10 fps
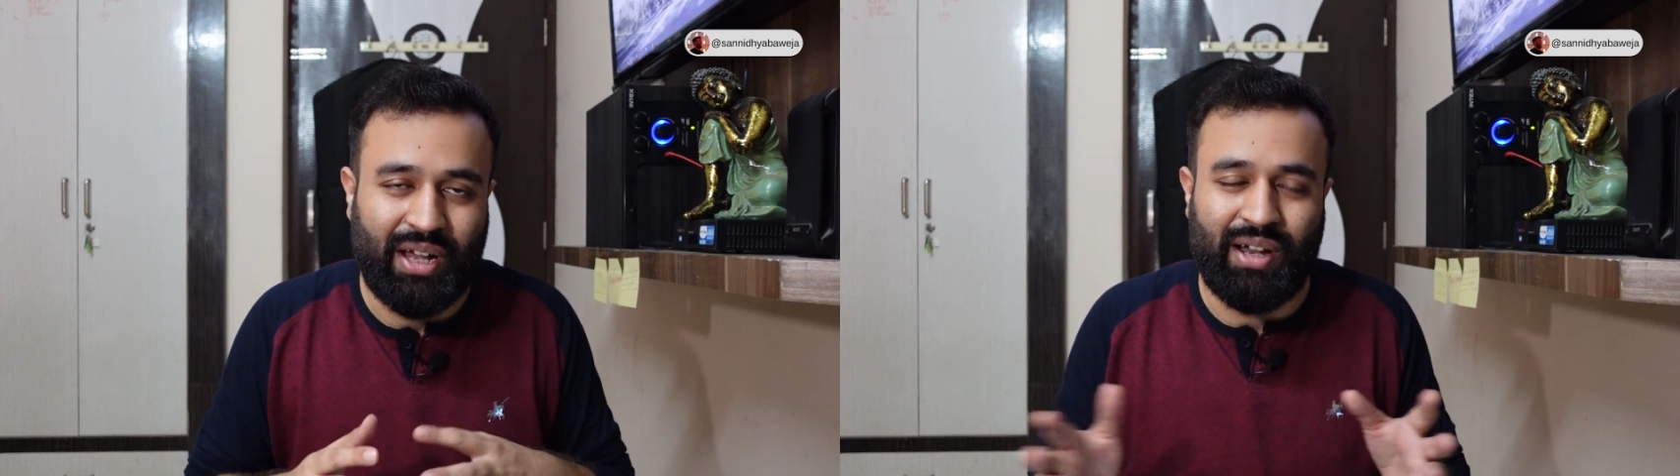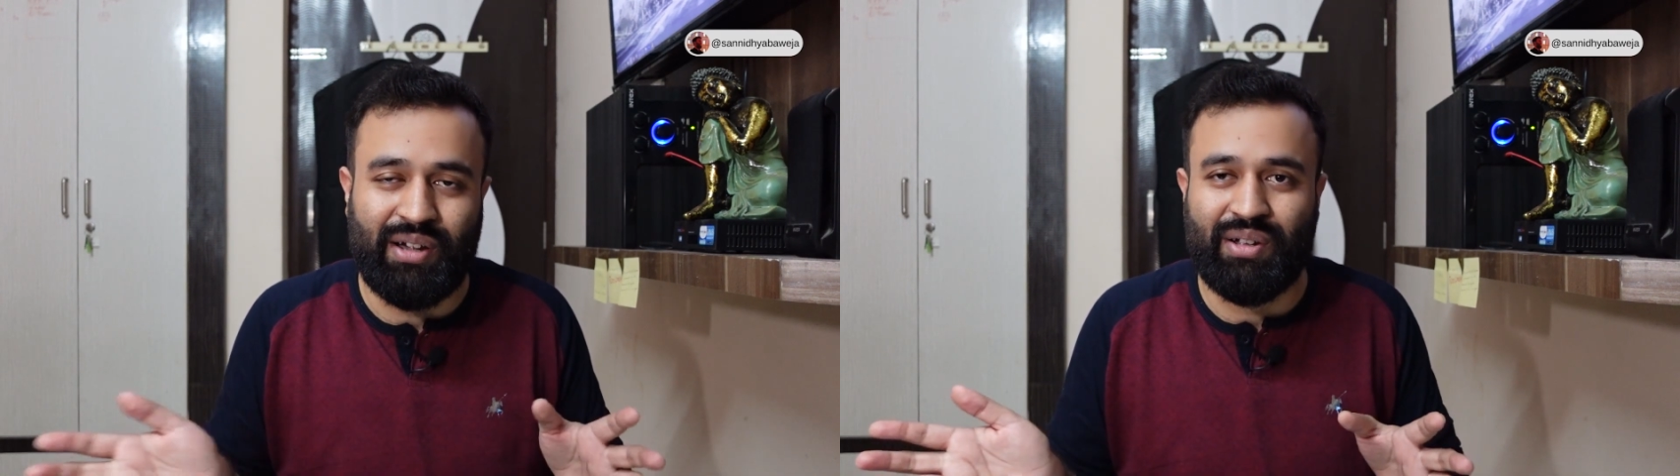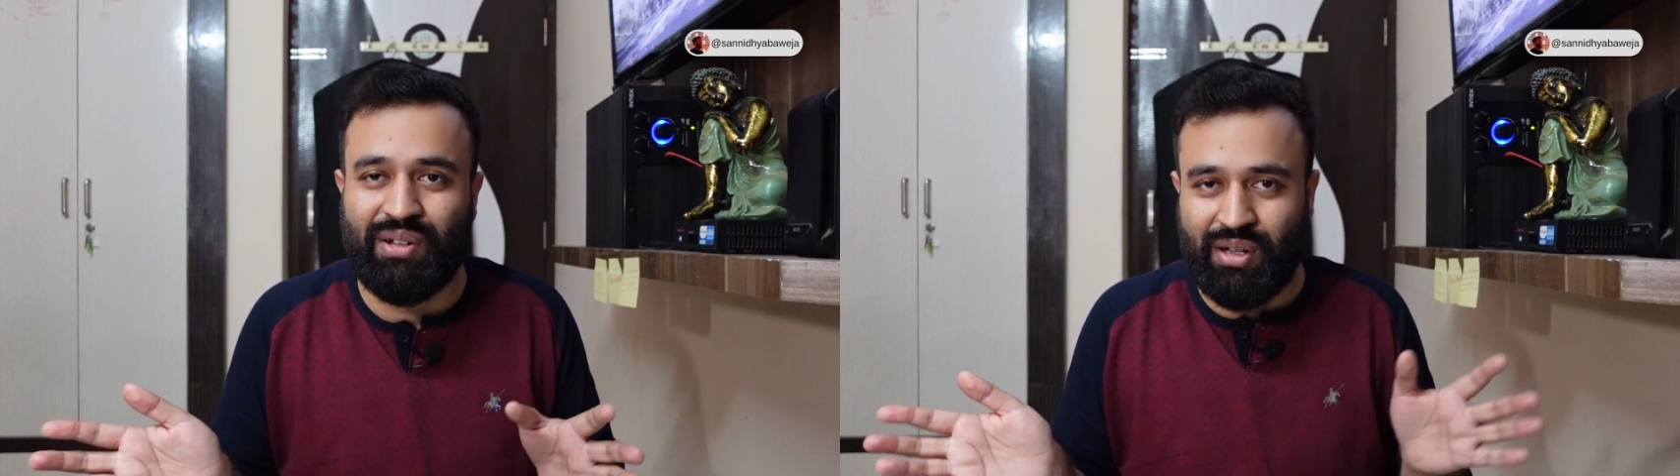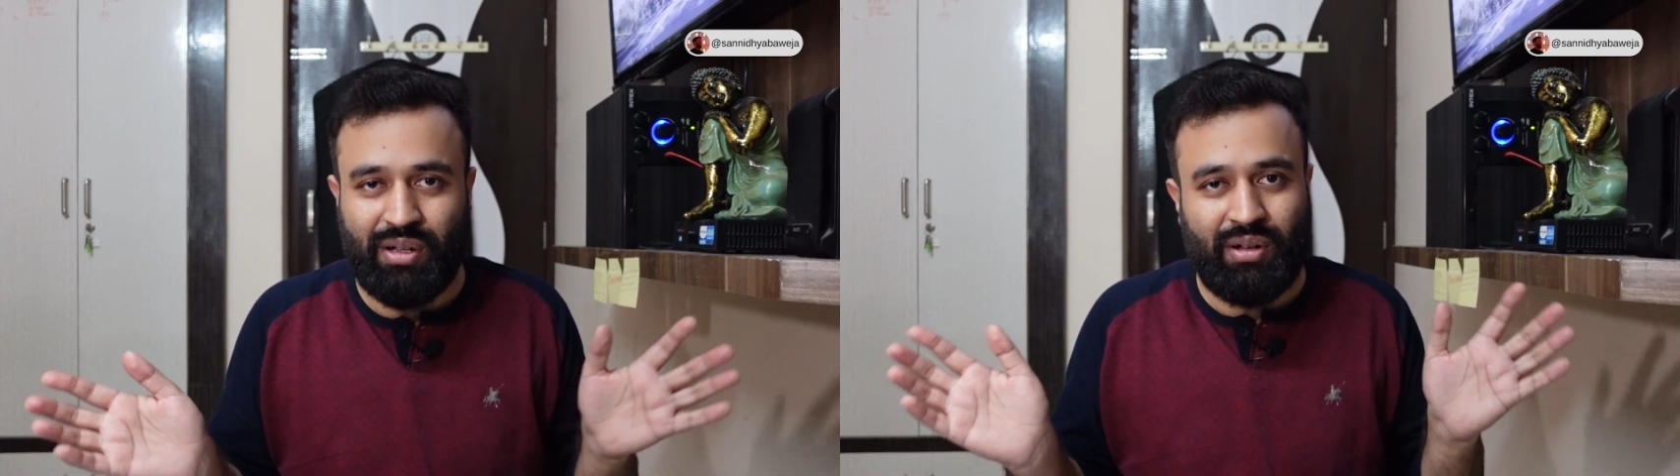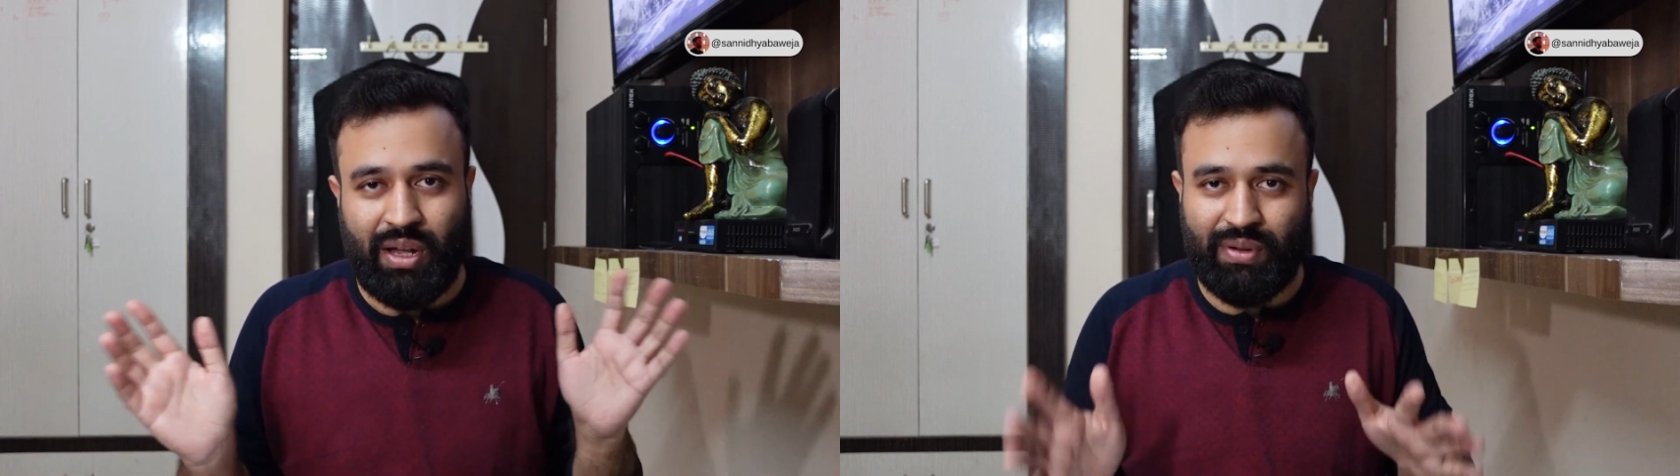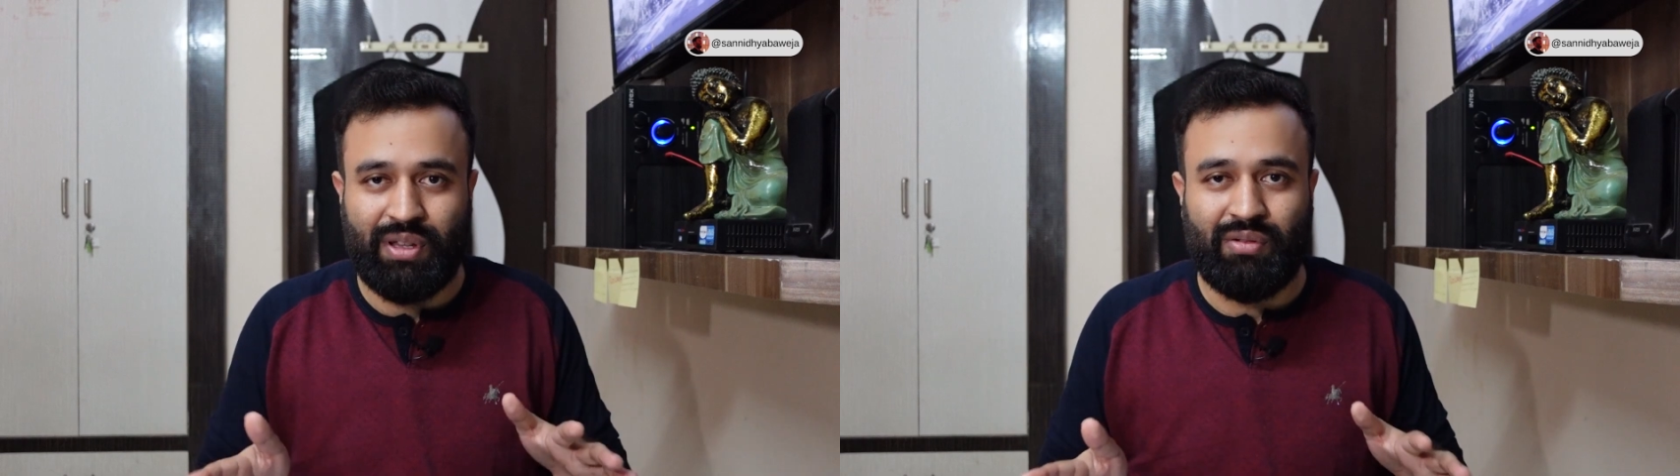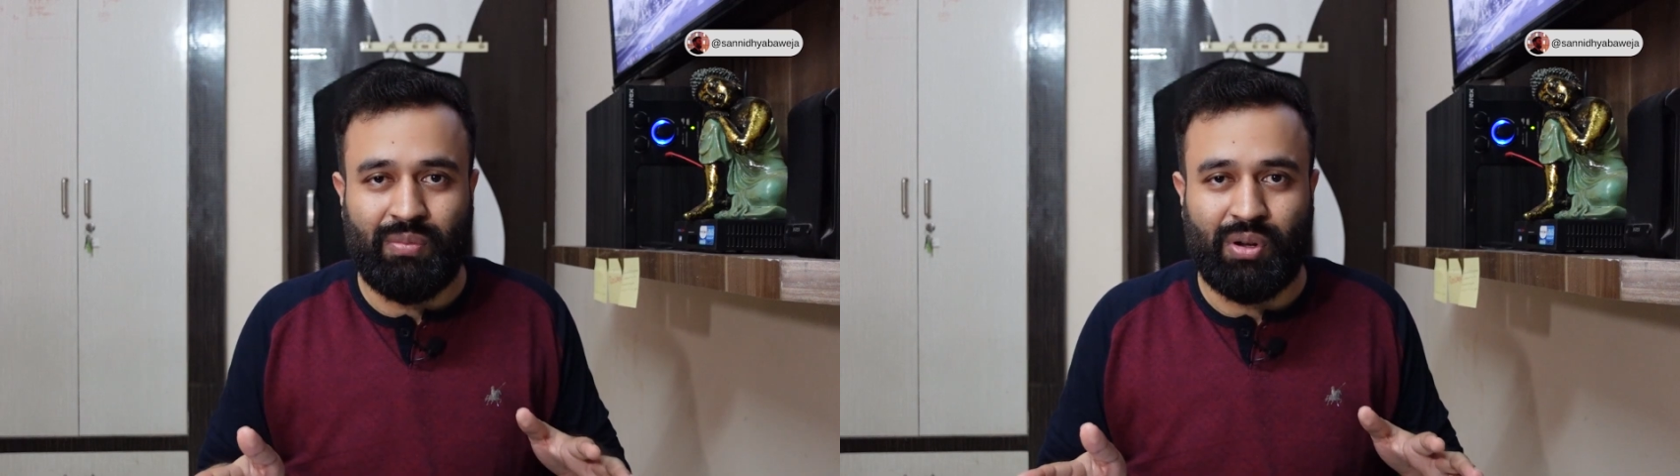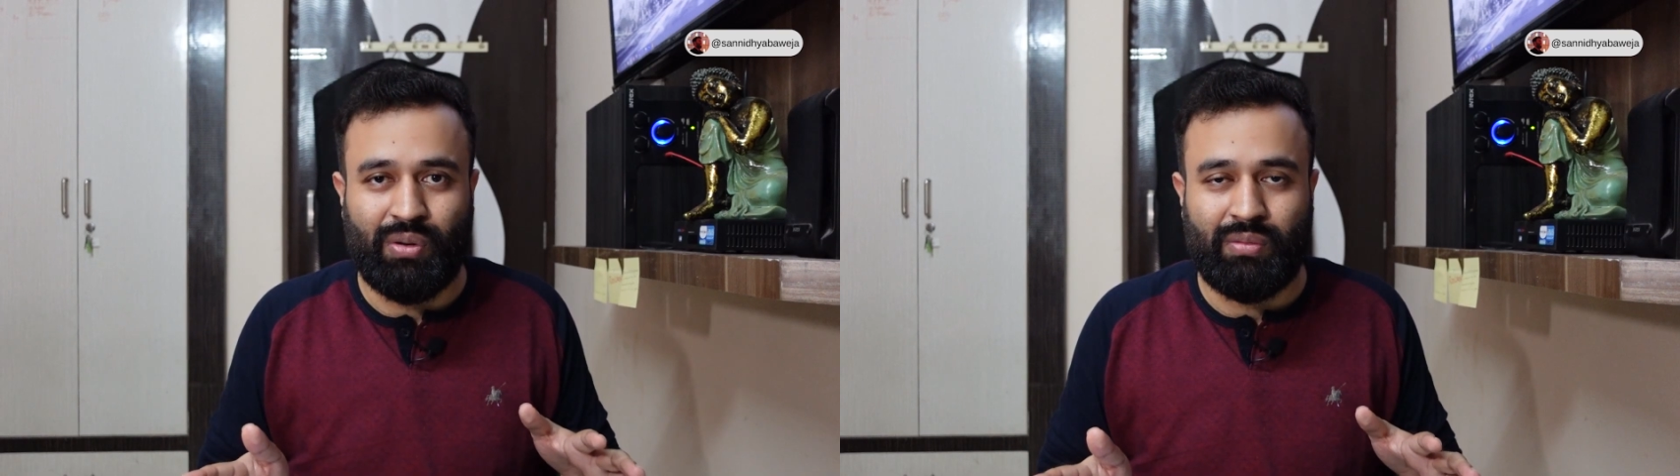and everything will
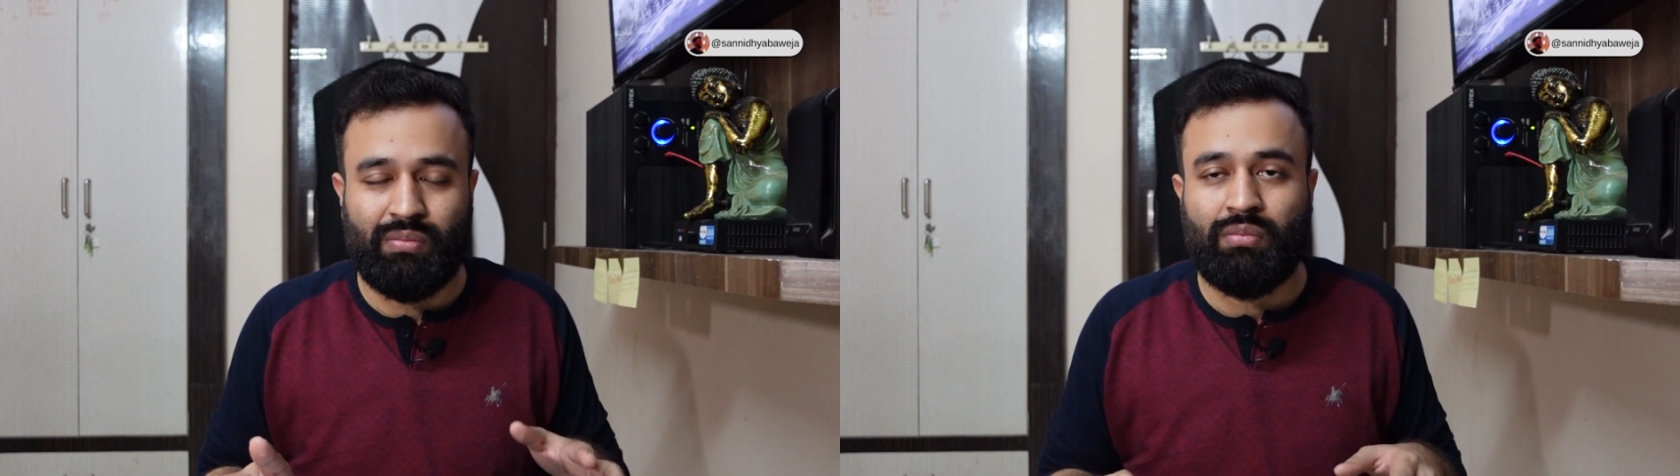be good.